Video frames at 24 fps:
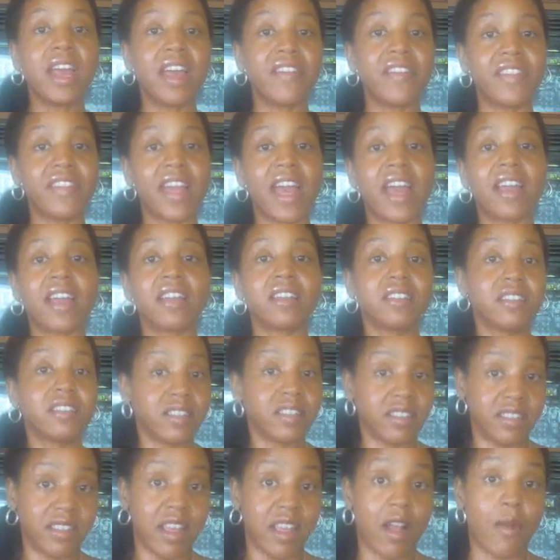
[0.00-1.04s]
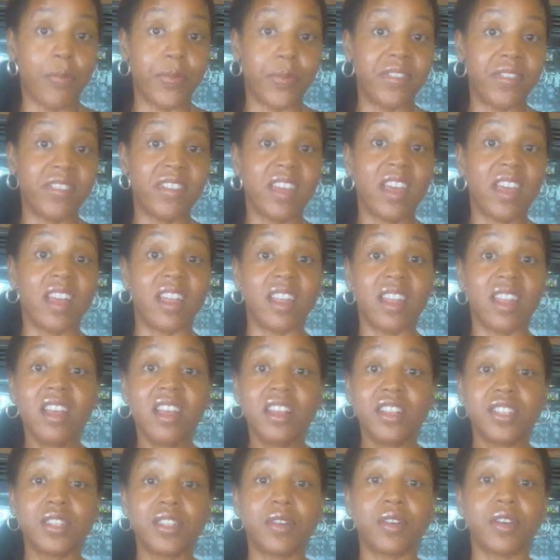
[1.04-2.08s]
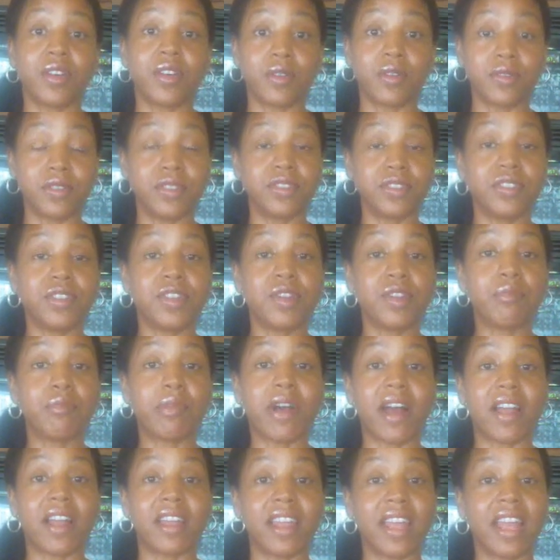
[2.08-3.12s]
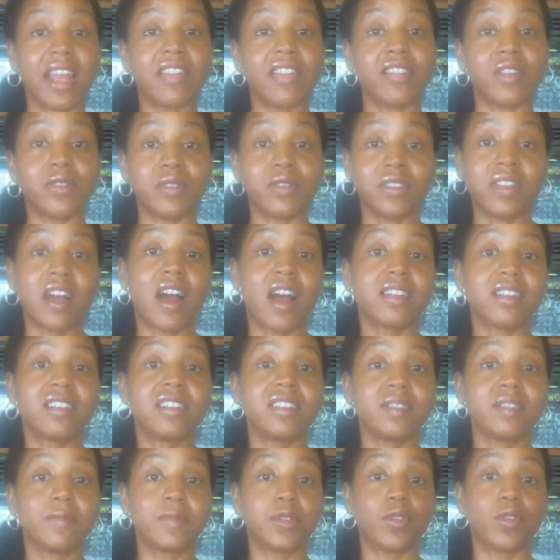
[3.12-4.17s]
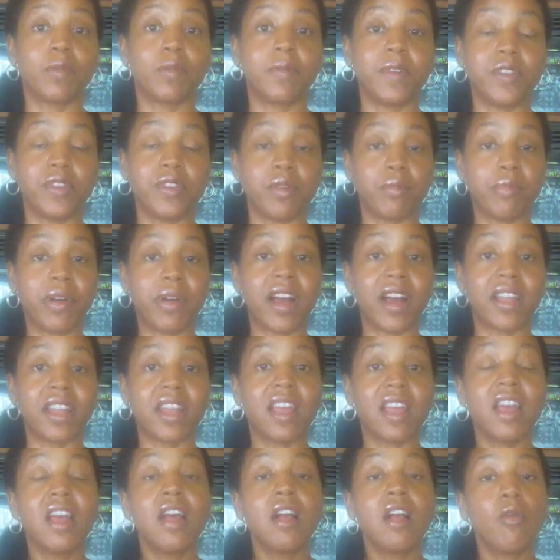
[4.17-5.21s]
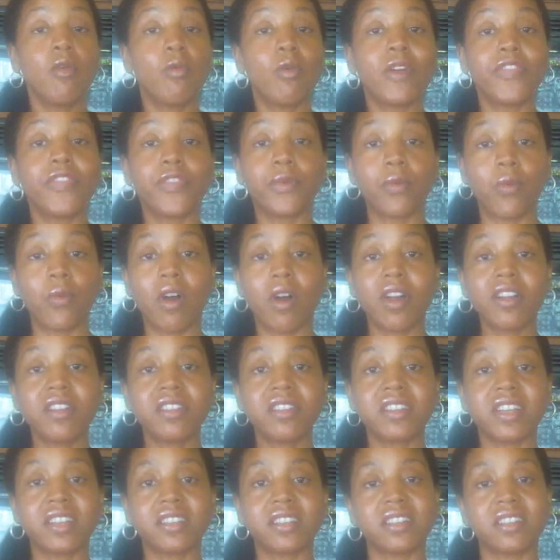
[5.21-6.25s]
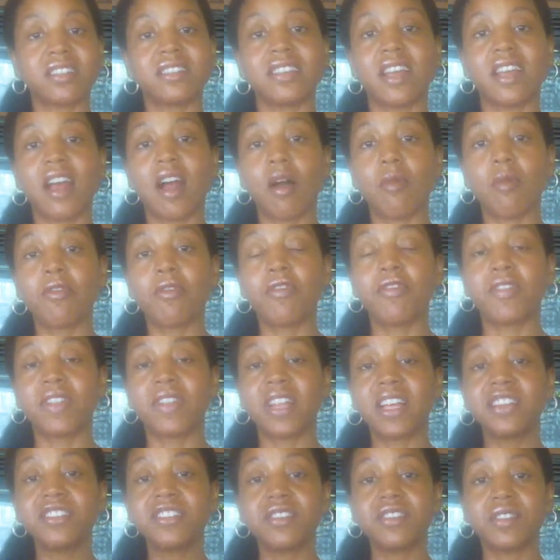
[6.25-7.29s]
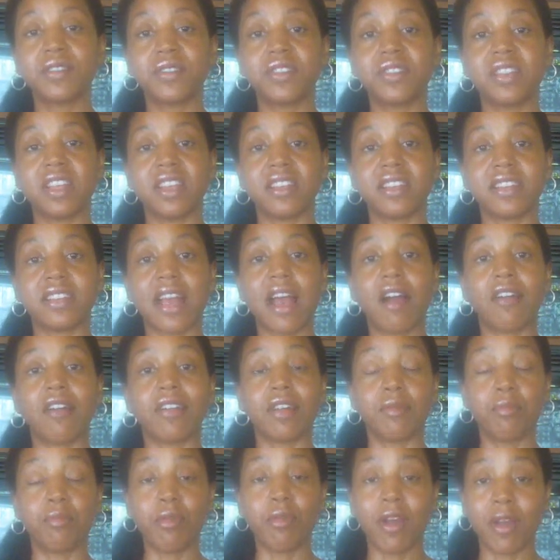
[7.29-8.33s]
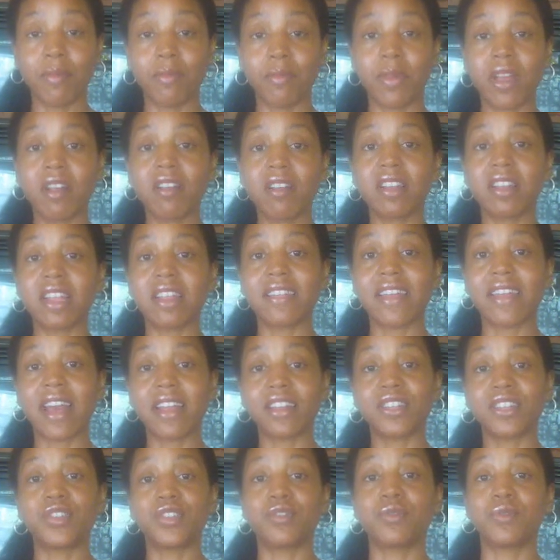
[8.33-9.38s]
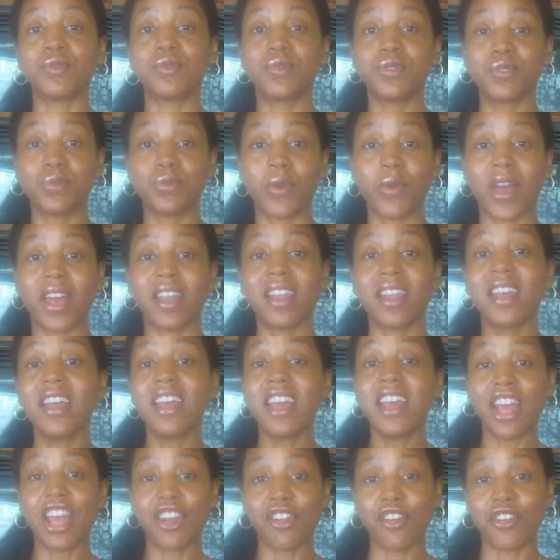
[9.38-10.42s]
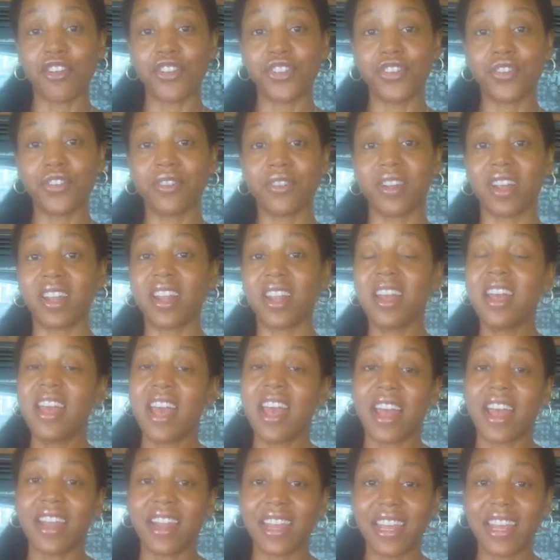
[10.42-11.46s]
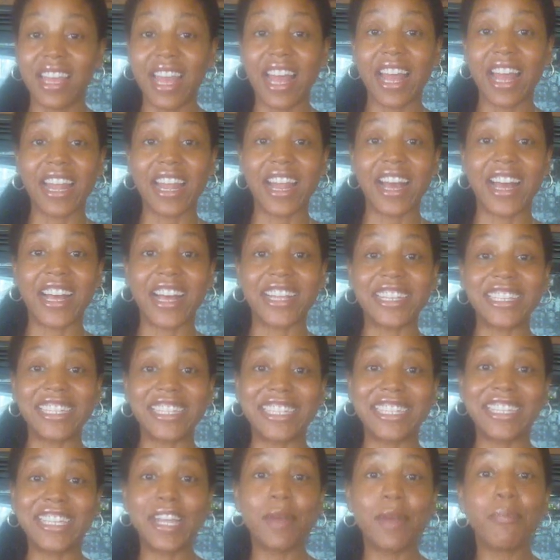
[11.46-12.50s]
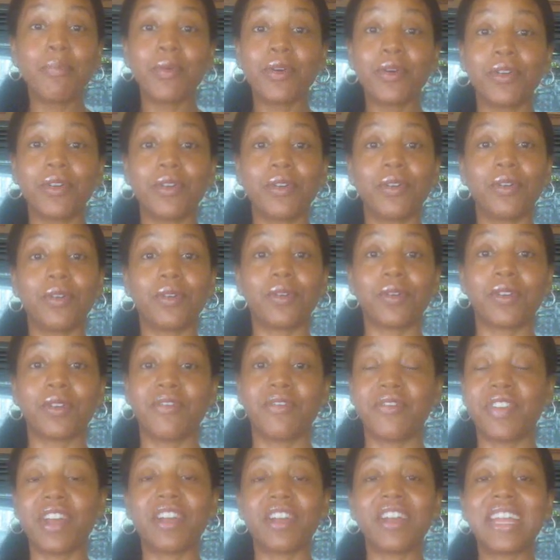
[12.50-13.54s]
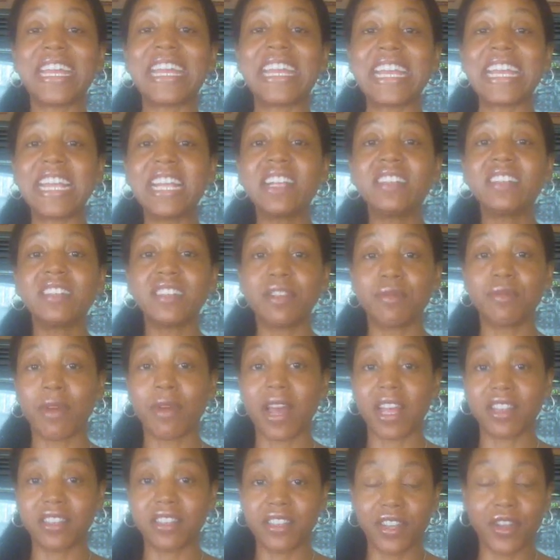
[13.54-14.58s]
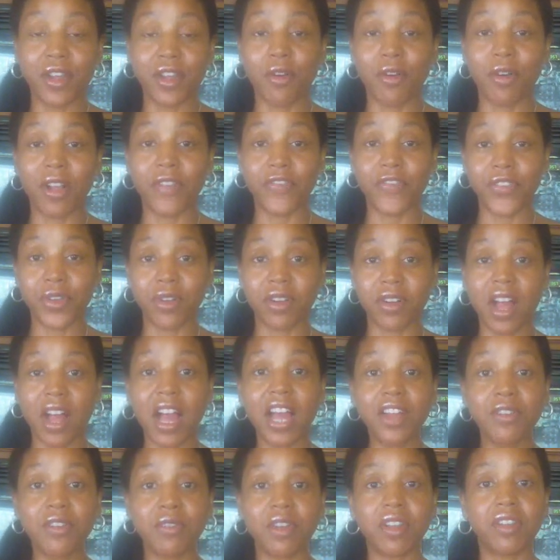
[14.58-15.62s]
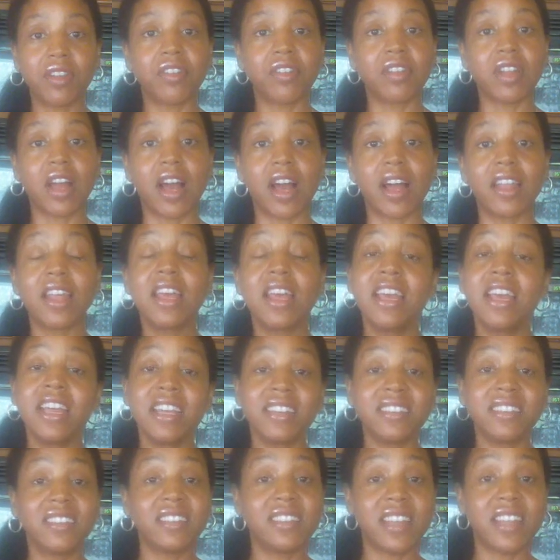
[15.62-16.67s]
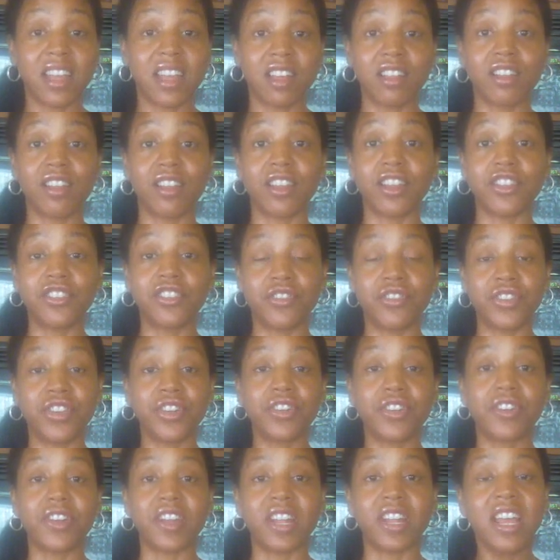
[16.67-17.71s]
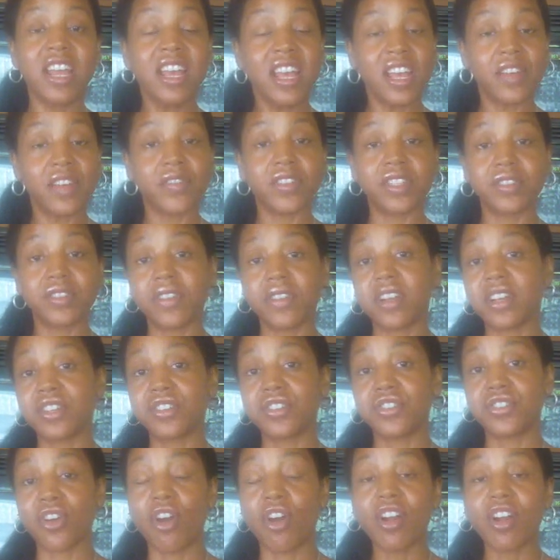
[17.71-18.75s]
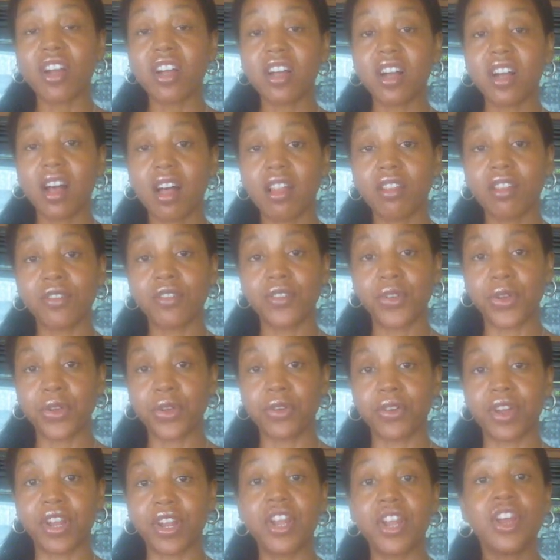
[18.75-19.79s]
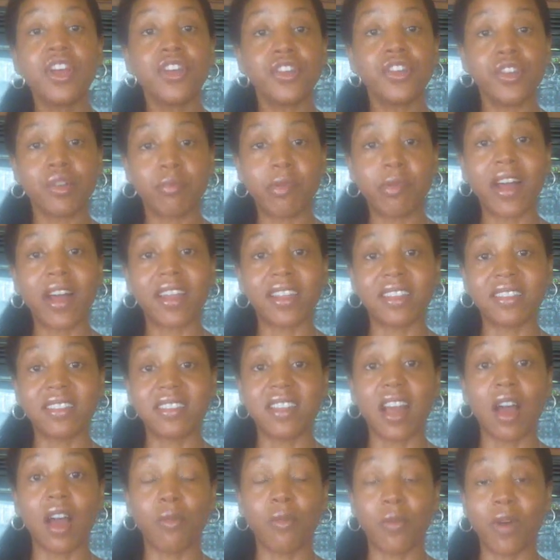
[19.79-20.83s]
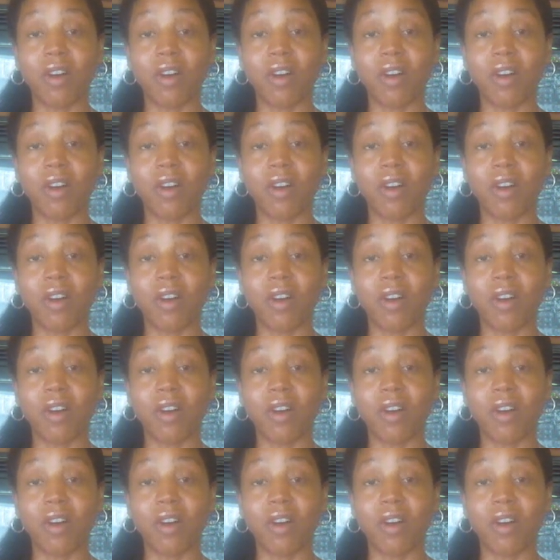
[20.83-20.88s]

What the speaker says: and the scalp is skin. So it goes into your body and those toxins absorb in your body. What the water does is to help flush those things out, and primarily that is through sweat and our urine. And again, a typical or very easy way to know if you're hydrated or not is to take a look at your urine. If it's a very dark colored urine, your body is not